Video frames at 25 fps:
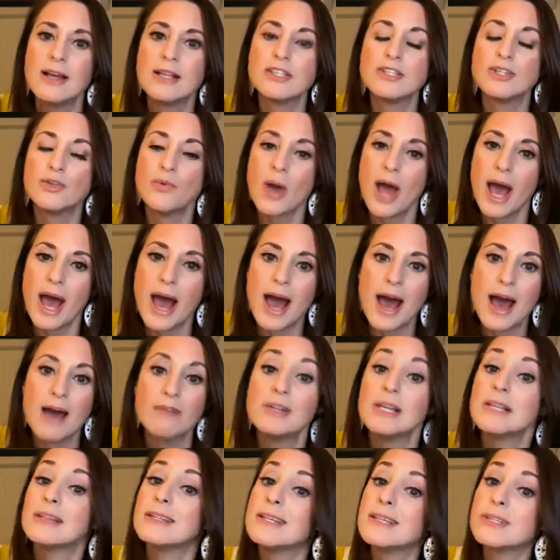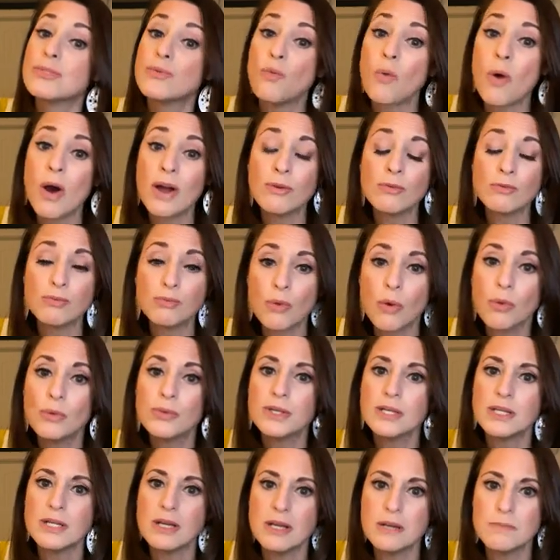to have at least one
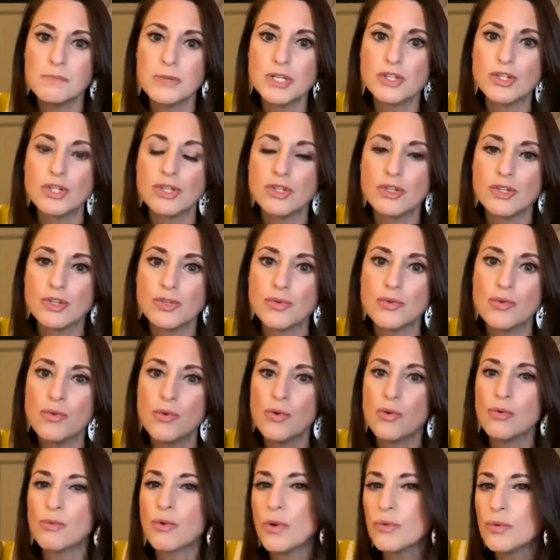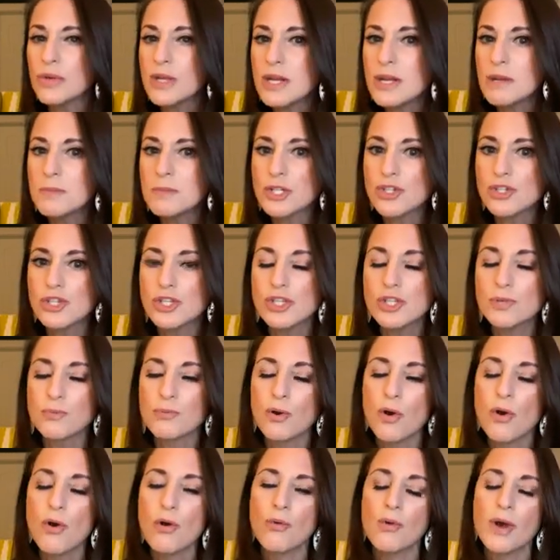rolling admissions school. Rolling admissions
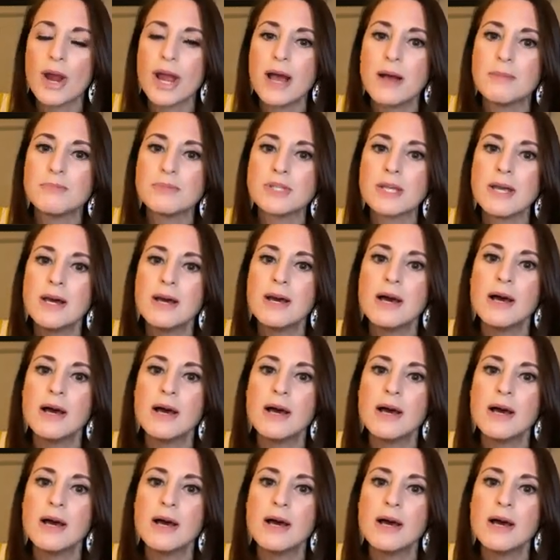programs